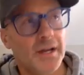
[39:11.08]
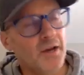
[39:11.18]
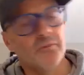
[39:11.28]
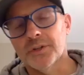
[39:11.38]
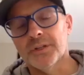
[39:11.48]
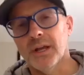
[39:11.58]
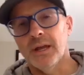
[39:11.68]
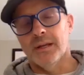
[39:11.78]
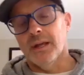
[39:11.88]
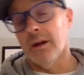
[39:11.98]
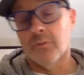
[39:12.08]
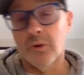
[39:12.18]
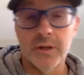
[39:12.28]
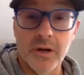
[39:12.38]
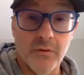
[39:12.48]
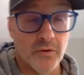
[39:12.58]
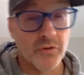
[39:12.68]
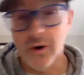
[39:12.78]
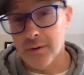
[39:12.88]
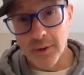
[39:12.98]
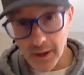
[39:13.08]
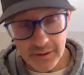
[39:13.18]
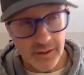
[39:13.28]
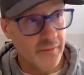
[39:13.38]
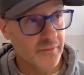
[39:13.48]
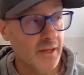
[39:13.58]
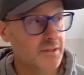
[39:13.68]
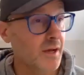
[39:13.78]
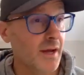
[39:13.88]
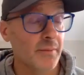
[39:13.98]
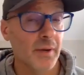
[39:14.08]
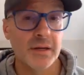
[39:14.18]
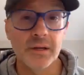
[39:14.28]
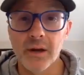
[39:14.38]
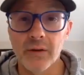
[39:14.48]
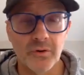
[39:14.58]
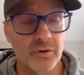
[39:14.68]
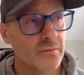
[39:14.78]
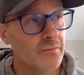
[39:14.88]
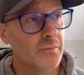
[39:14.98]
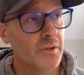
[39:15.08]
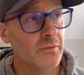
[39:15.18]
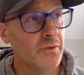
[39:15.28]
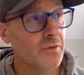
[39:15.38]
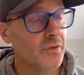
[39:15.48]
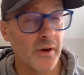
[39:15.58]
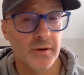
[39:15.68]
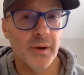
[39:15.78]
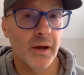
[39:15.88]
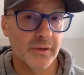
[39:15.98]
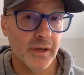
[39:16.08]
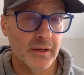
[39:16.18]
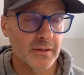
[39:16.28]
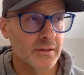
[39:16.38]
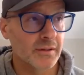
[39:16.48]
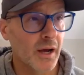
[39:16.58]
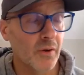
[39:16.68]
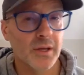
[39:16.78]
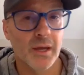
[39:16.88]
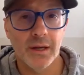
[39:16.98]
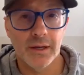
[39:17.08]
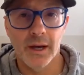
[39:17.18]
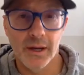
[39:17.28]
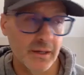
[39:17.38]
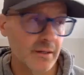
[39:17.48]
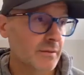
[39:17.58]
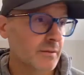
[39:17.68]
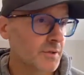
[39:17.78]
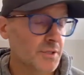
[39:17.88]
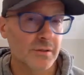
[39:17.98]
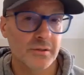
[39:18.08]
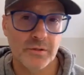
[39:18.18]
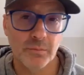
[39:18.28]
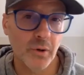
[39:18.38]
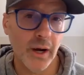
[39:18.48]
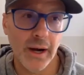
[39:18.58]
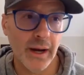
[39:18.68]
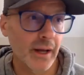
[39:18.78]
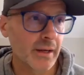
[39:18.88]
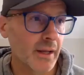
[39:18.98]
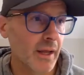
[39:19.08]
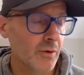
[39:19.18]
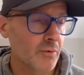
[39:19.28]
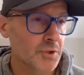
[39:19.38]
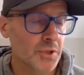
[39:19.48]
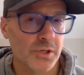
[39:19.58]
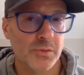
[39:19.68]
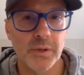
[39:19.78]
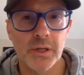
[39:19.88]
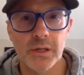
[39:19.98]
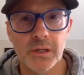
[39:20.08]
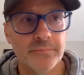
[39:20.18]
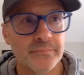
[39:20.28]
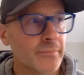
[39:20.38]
never did, and I really never thought about it. At that time, I never even thought about the idea, how can I listen to Brad? And it would just be,